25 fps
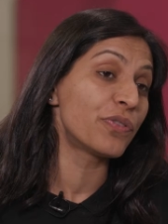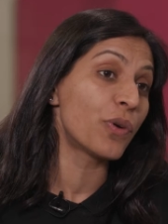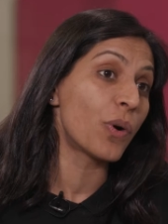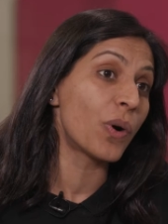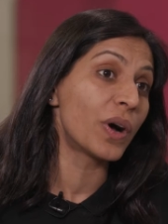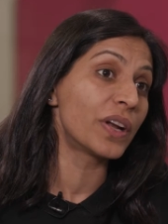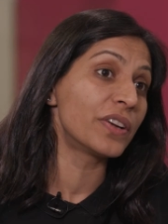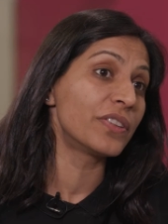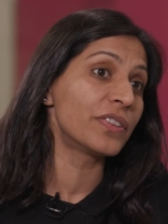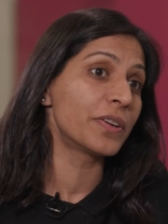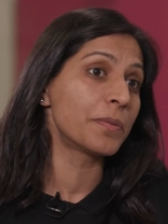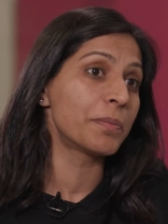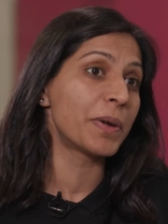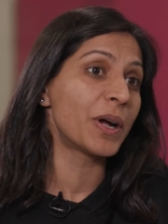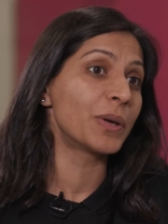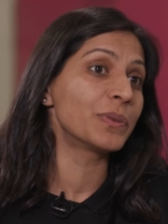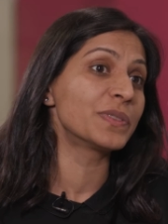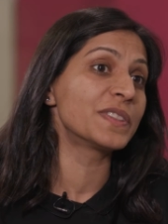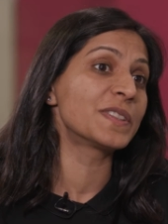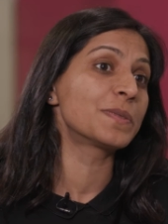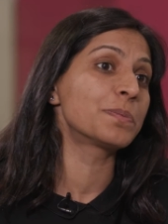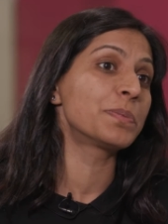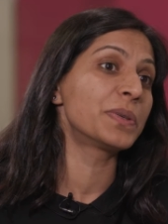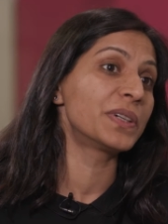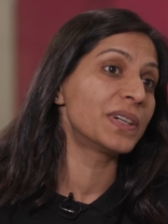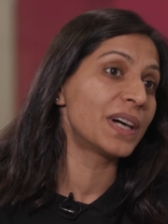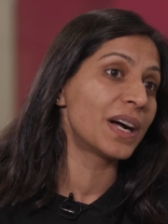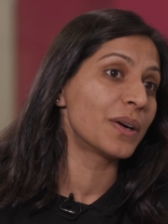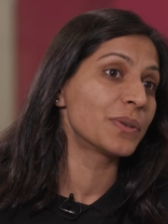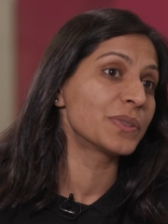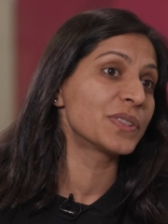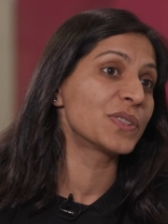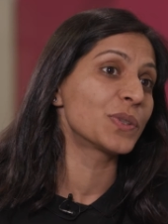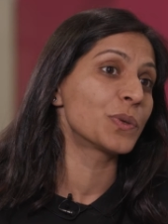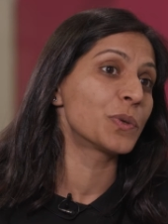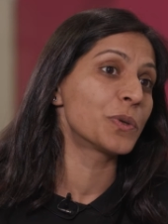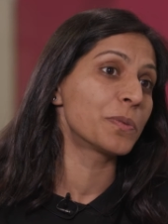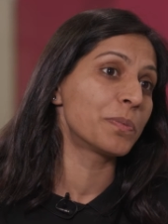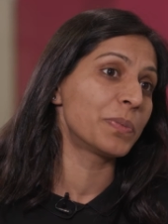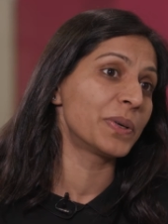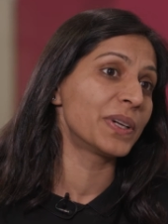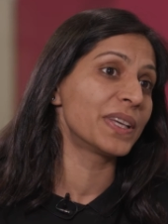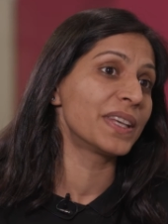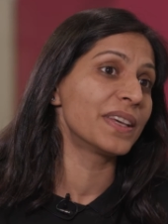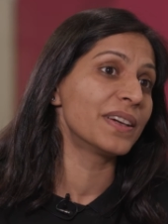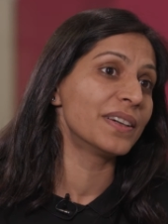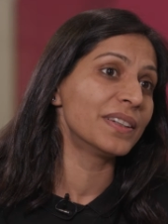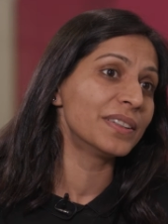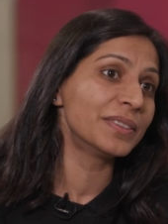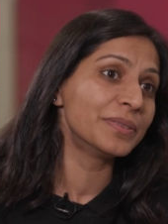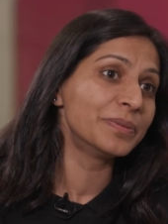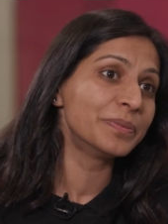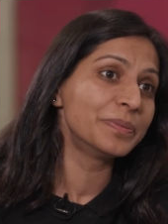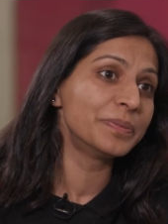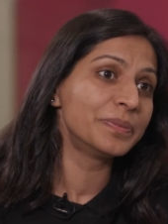£400 per household per year.